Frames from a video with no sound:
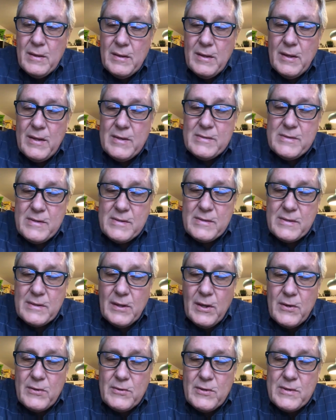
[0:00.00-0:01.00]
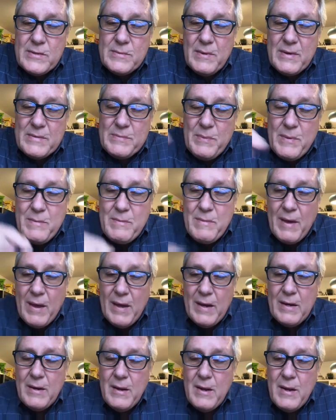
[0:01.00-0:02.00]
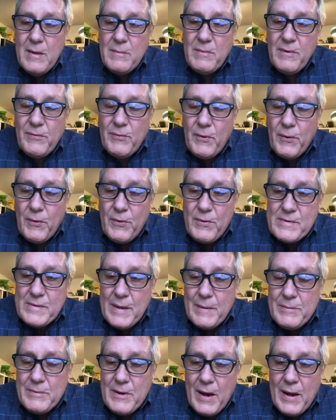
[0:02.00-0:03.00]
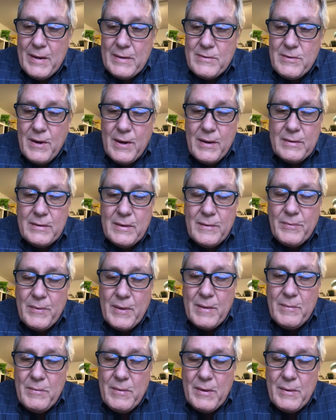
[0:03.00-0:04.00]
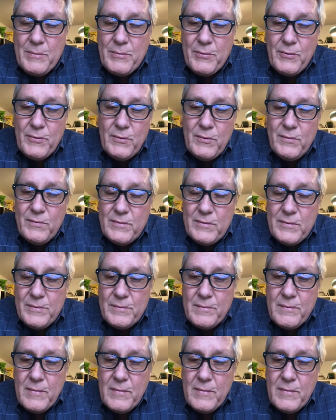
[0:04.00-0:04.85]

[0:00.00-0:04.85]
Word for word: These disclosures must be made before the subcontractor can be approved.